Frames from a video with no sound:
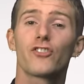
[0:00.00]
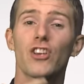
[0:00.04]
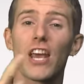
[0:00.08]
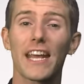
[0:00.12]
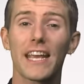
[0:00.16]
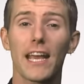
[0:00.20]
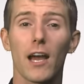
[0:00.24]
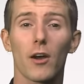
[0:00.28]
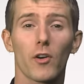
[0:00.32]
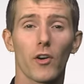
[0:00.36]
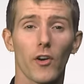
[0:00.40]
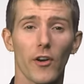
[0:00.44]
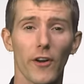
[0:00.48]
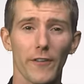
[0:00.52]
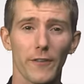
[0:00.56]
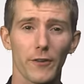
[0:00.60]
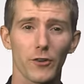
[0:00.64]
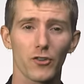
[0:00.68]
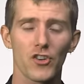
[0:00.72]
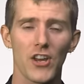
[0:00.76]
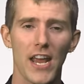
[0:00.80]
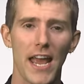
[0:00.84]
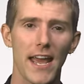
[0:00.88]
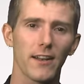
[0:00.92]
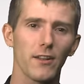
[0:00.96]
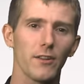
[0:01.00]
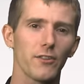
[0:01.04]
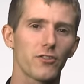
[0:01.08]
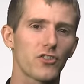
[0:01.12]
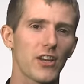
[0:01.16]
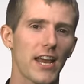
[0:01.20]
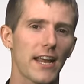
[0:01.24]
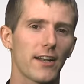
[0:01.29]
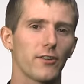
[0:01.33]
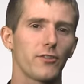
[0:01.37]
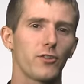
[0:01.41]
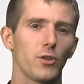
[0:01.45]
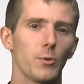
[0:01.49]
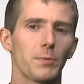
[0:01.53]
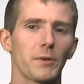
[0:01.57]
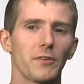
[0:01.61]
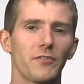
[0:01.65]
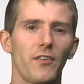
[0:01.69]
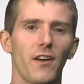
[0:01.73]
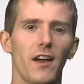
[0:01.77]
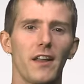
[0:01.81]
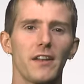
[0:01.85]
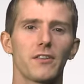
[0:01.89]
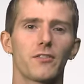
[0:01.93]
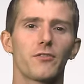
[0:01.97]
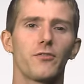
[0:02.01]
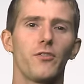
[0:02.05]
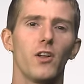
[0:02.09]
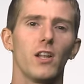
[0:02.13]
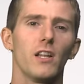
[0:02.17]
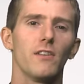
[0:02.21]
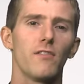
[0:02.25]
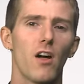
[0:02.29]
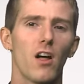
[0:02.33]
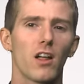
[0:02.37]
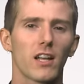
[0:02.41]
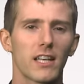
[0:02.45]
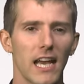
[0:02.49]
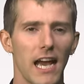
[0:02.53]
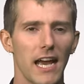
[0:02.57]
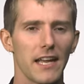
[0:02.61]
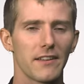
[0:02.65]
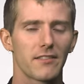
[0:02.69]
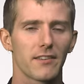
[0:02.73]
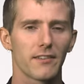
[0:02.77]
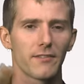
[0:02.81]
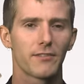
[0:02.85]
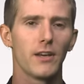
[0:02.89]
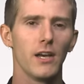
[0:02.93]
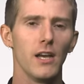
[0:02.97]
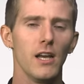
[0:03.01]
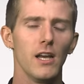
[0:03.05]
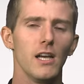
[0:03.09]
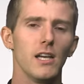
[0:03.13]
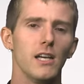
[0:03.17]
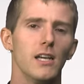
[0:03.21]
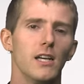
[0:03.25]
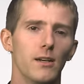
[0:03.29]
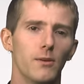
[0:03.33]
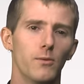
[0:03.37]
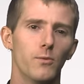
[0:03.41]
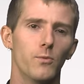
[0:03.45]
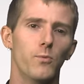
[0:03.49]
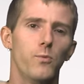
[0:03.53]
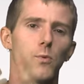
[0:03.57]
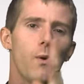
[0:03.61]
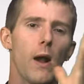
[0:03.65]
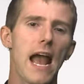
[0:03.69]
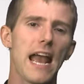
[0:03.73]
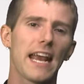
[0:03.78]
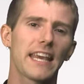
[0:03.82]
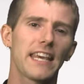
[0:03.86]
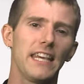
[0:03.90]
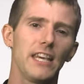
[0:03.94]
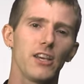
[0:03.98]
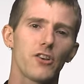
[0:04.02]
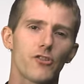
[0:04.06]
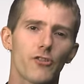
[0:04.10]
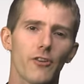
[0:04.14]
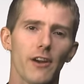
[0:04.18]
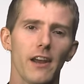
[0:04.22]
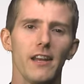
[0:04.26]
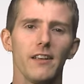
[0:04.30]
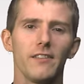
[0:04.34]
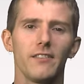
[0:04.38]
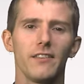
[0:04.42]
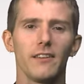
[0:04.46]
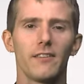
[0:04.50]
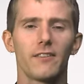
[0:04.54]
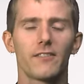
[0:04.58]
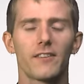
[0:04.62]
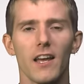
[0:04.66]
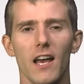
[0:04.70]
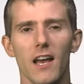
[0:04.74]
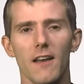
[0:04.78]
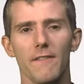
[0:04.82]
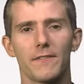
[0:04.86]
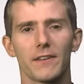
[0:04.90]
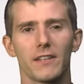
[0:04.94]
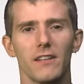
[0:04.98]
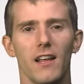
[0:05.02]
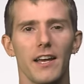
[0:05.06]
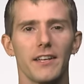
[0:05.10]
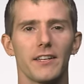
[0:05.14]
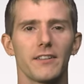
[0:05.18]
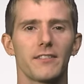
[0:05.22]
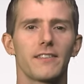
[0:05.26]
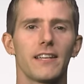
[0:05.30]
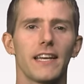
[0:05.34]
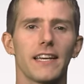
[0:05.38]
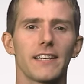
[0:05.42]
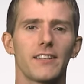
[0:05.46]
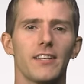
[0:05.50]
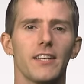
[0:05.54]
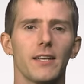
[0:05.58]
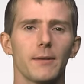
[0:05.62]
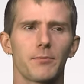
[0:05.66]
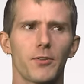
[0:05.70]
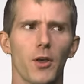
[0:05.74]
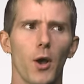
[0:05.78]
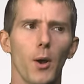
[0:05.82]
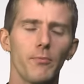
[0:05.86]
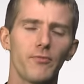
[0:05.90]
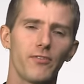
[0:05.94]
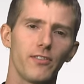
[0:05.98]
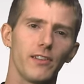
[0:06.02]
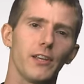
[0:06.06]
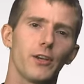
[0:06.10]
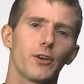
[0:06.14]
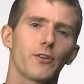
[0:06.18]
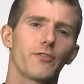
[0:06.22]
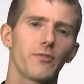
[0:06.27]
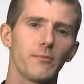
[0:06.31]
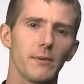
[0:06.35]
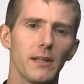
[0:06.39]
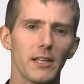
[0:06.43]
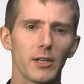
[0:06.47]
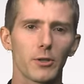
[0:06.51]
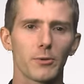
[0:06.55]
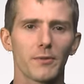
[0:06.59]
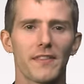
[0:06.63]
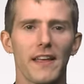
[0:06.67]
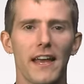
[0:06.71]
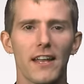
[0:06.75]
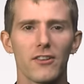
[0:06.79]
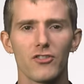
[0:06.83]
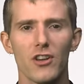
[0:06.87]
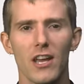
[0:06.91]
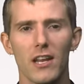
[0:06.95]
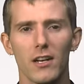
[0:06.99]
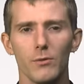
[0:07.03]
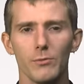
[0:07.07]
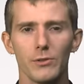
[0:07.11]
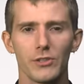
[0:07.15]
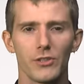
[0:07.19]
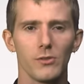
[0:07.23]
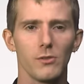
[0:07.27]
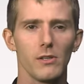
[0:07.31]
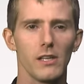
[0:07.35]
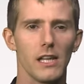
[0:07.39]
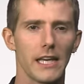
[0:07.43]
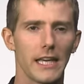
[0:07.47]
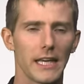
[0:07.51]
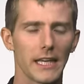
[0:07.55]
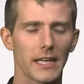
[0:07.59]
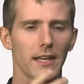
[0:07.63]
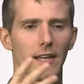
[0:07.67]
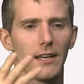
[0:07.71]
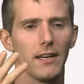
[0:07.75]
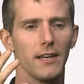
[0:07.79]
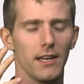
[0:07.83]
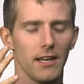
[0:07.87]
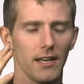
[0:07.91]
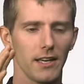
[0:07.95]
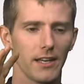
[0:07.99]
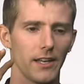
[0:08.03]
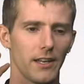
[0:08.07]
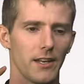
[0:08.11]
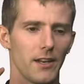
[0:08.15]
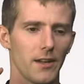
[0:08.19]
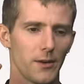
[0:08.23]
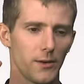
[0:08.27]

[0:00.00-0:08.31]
Check out our other channels. Channel Superfun is full of all kinds of wacky, crazy stuff and Linus Tech Tips. Hopefully you're familiar with that channel. We do, like, you